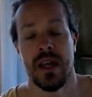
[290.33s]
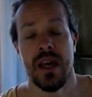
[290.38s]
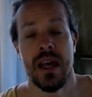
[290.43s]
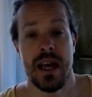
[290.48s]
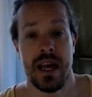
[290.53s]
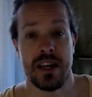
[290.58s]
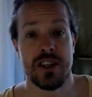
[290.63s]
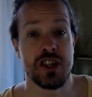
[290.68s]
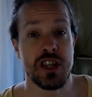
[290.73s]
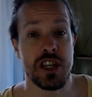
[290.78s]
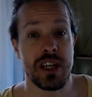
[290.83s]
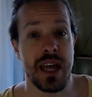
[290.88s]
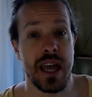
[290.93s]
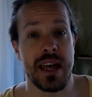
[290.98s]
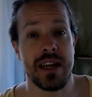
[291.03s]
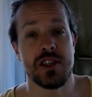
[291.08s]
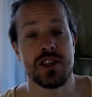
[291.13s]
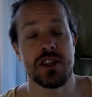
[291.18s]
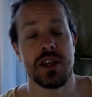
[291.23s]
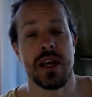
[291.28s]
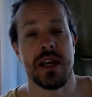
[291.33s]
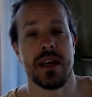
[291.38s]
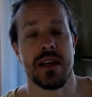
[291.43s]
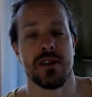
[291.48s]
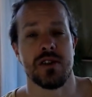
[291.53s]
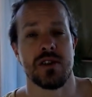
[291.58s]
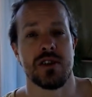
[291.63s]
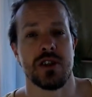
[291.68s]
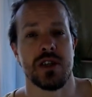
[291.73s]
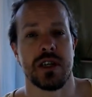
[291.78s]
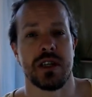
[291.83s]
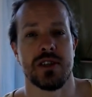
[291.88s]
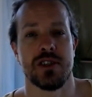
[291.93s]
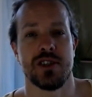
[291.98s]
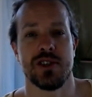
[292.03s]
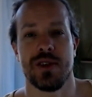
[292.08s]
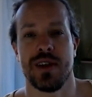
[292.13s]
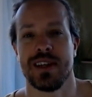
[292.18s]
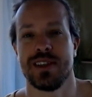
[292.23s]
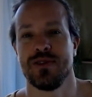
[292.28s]
And she can change. She can
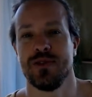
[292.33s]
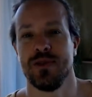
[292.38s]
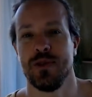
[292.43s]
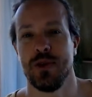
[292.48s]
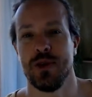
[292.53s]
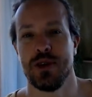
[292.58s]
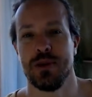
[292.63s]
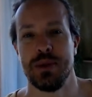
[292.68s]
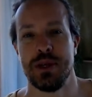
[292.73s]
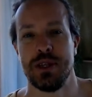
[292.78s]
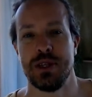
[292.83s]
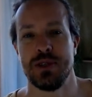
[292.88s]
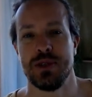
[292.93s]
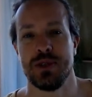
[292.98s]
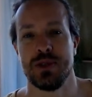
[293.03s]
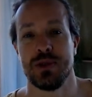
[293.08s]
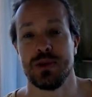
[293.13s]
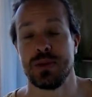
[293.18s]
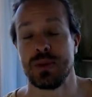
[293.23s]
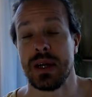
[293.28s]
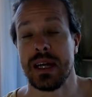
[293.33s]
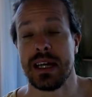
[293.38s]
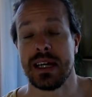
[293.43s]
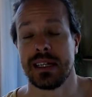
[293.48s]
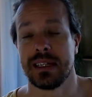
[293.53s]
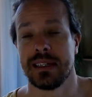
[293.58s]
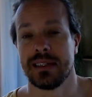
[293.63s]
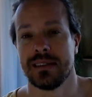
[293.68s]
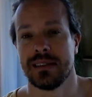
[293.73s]
transform into rain